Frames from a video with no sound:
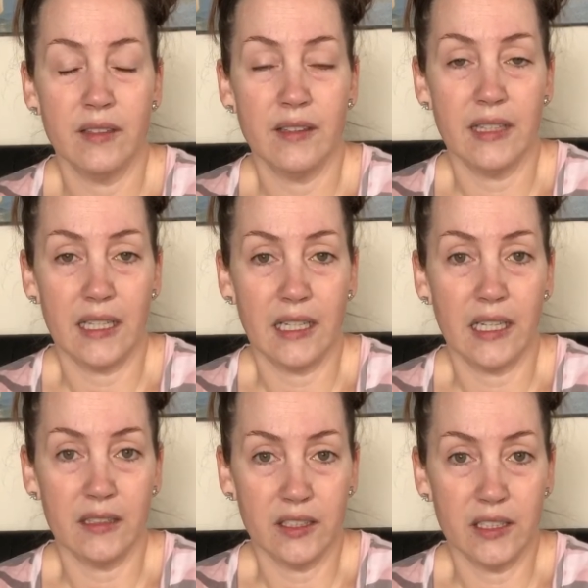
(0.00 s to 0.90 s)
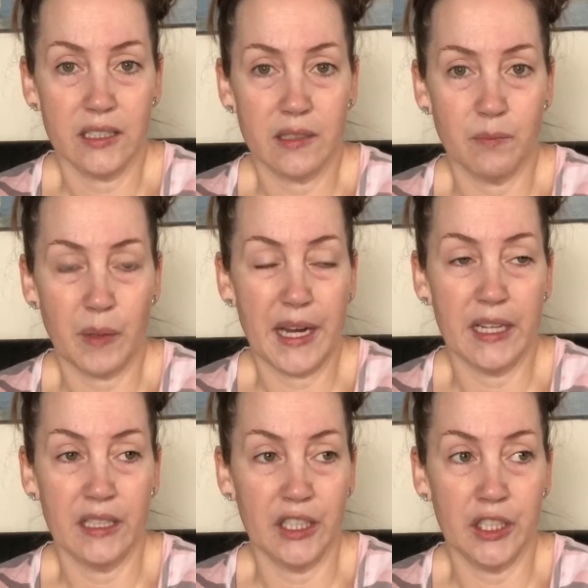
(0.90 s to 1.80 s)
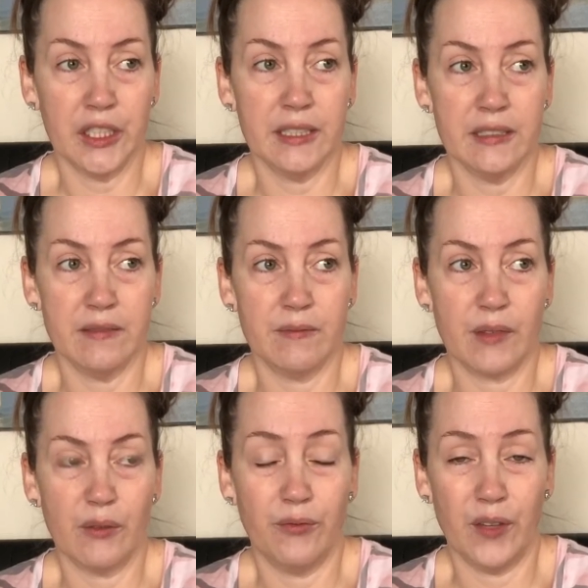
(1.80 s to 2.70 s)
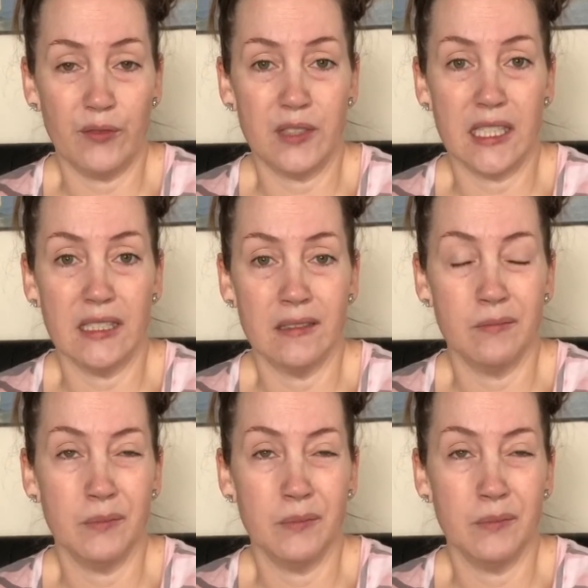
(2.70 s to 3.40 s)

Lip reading: than I looked by a good 15,